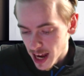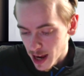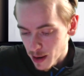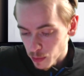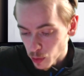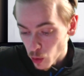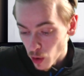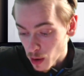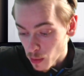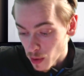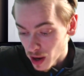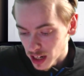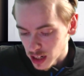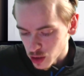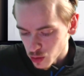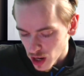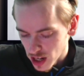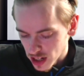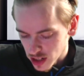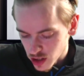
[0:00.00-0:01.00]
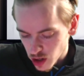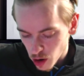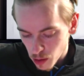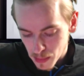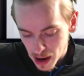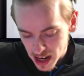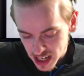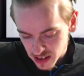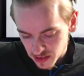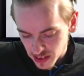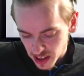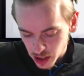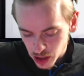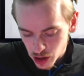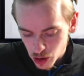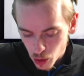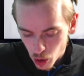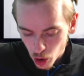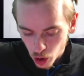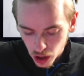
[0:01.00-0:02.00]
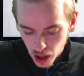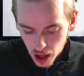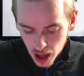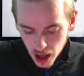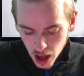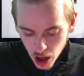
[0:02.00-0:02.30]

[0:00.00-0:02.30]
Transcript: quite well as well, so massive thank you all.